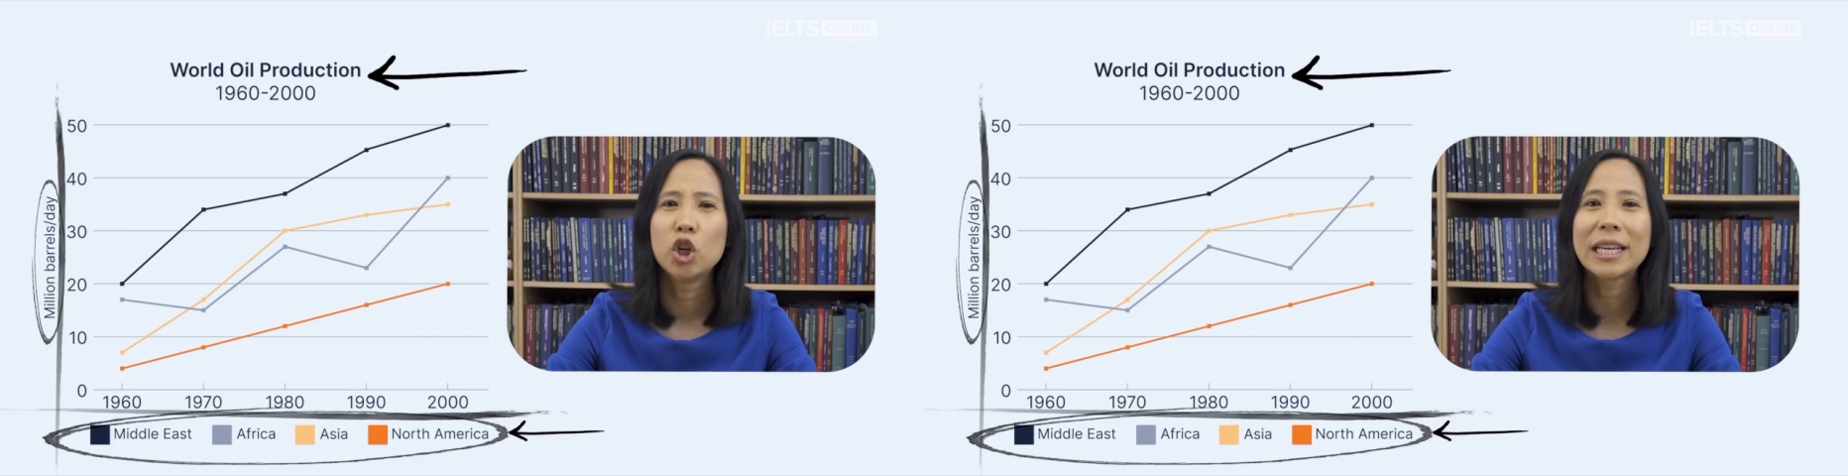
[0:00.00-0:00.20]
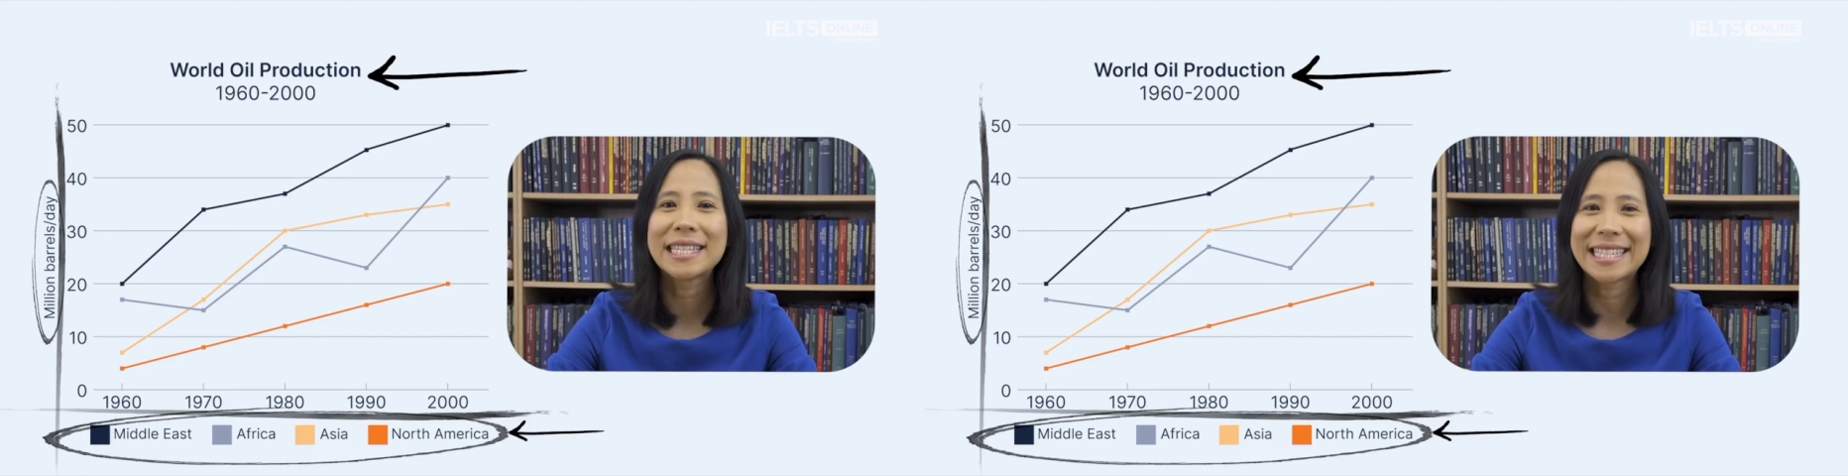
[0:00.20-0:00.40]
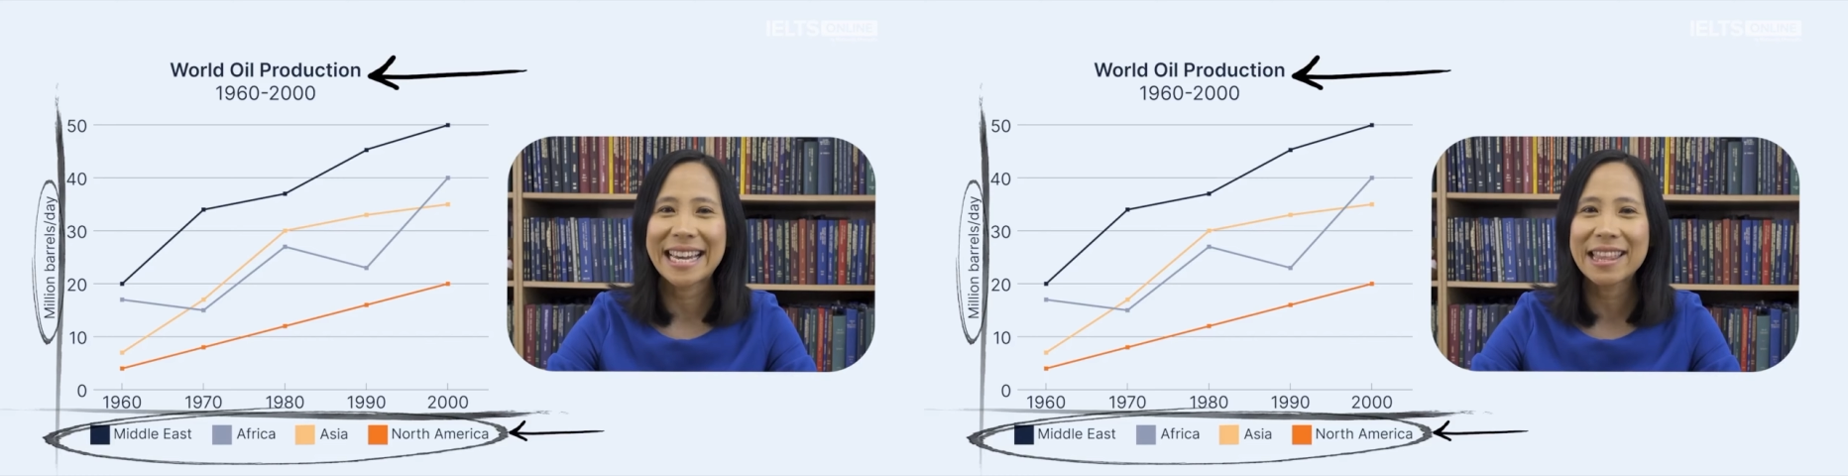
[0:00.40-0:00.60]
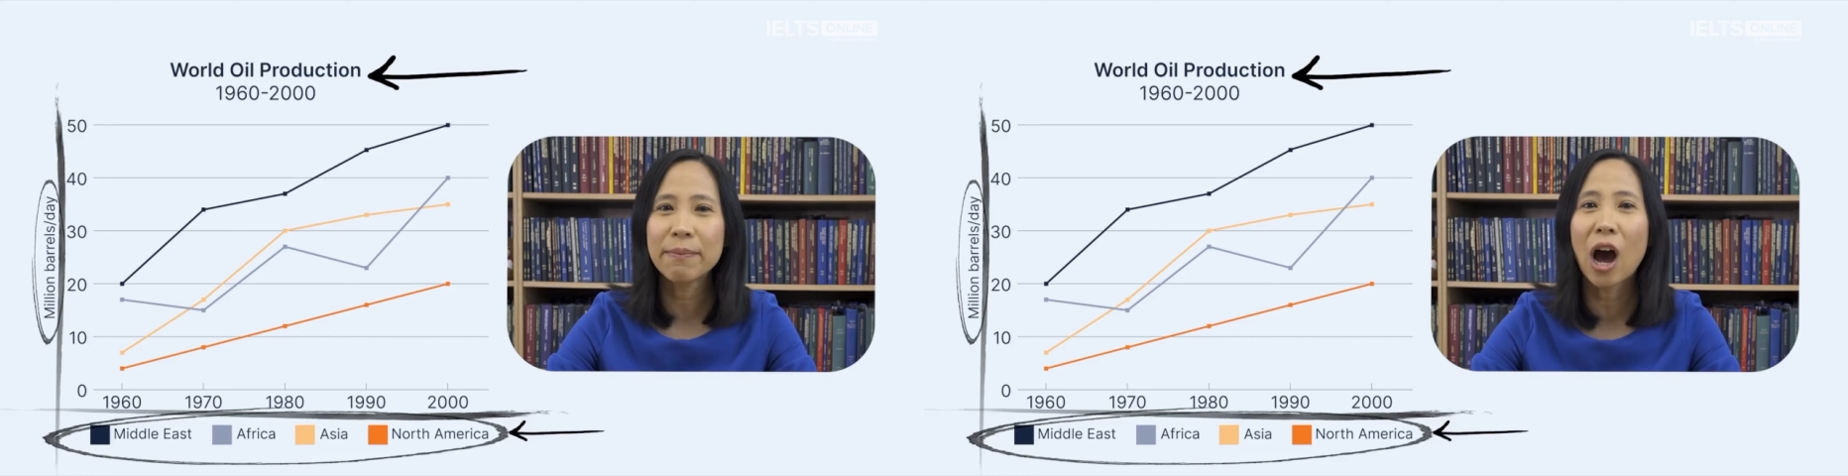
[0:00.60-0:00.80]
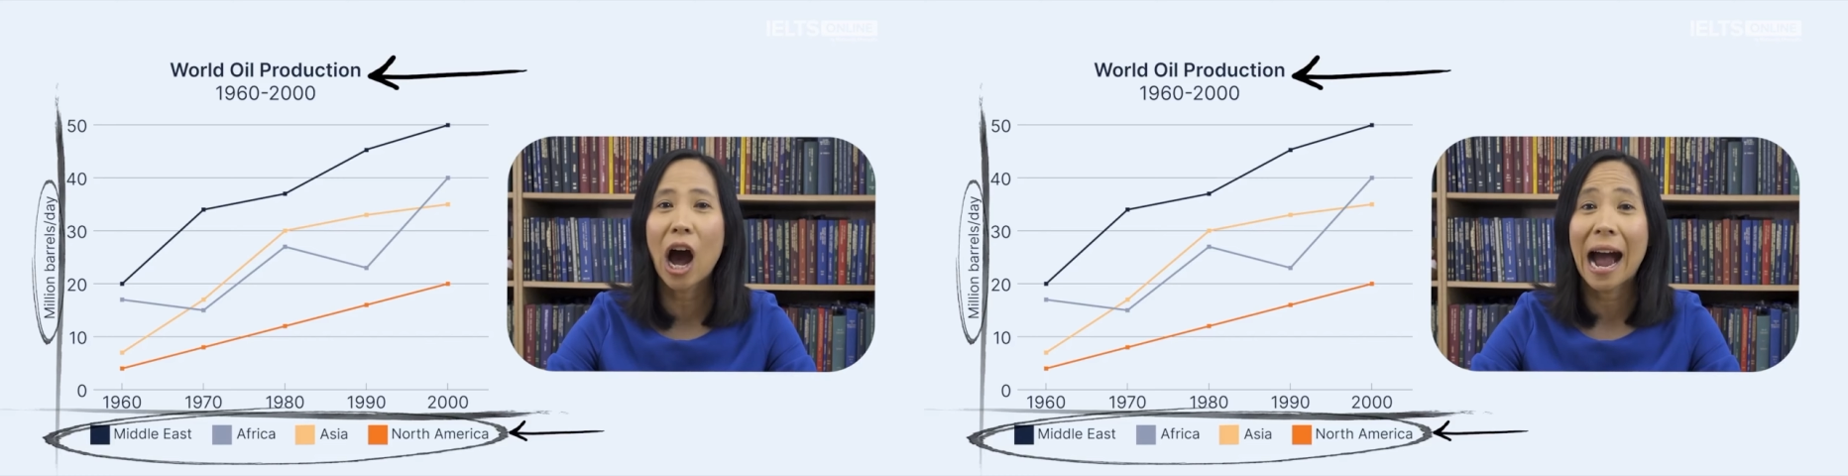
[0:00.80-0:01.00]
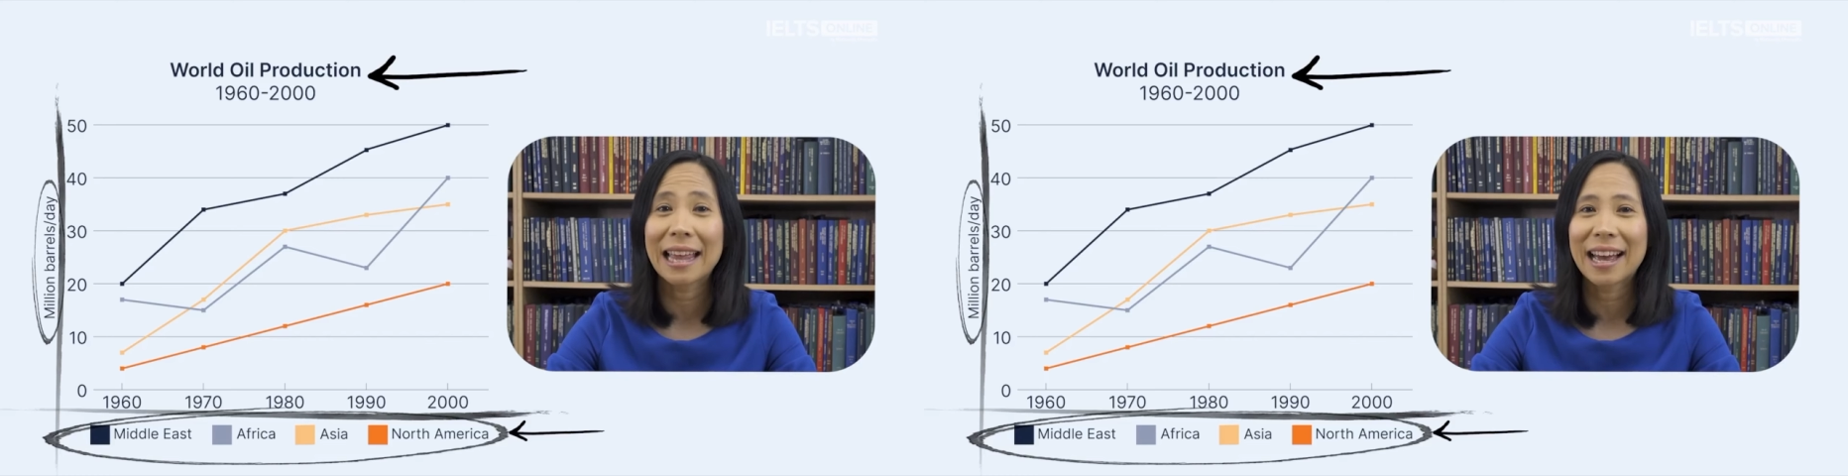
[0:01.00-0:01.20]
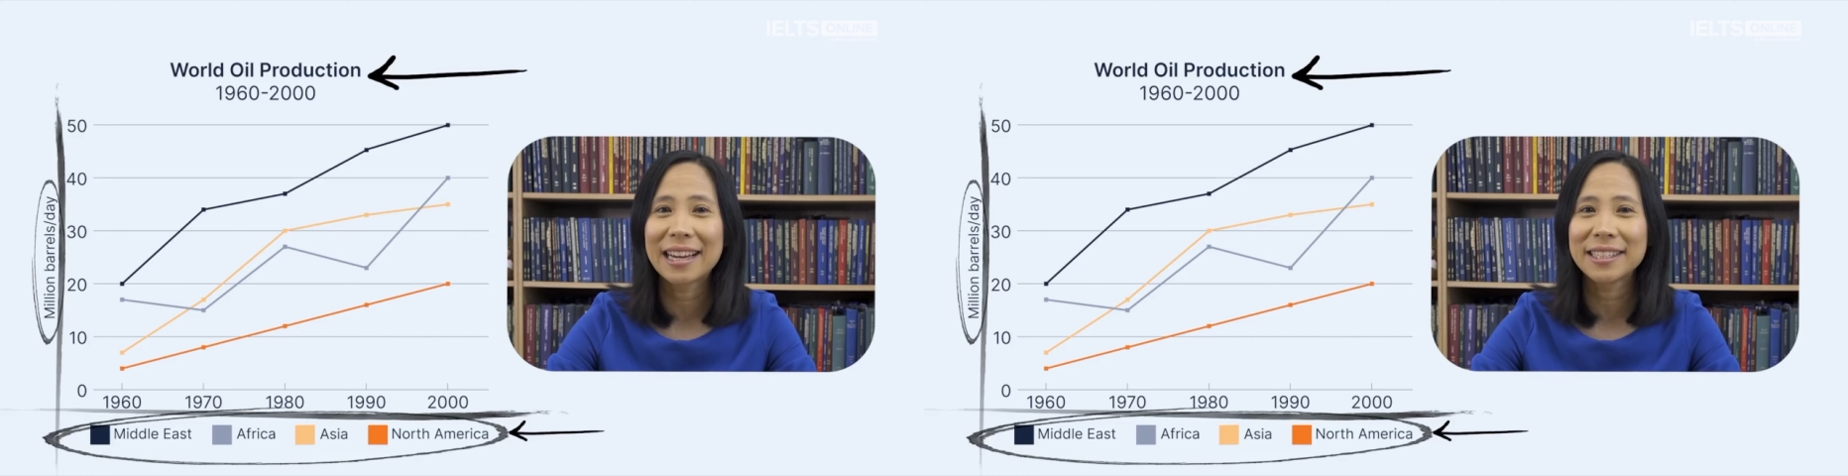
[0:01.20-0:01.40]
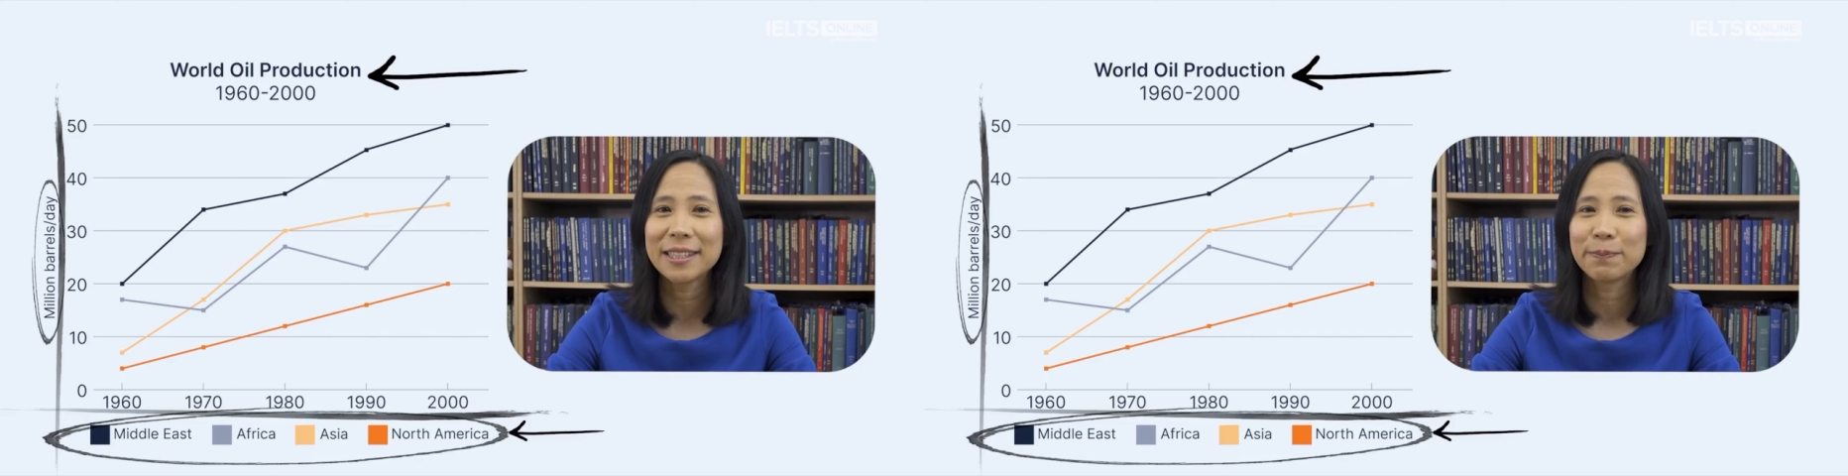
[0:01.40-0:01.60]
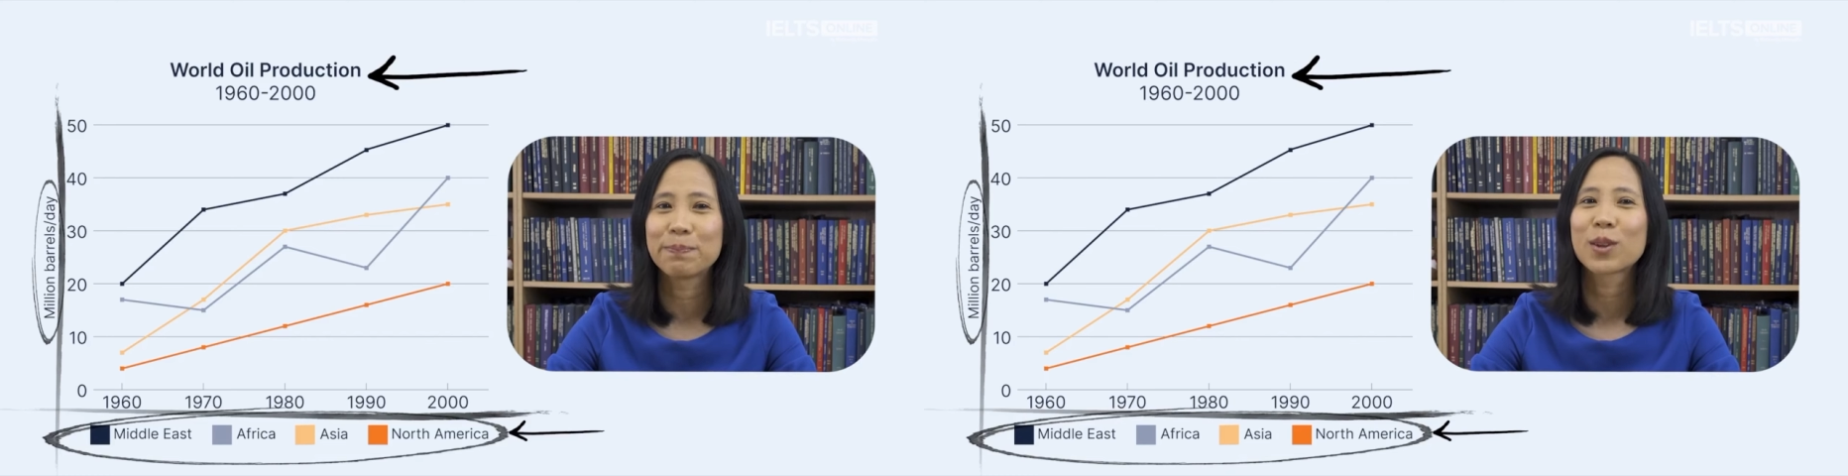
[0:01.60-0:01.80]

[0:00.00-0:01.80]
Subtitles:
You can see them highlighted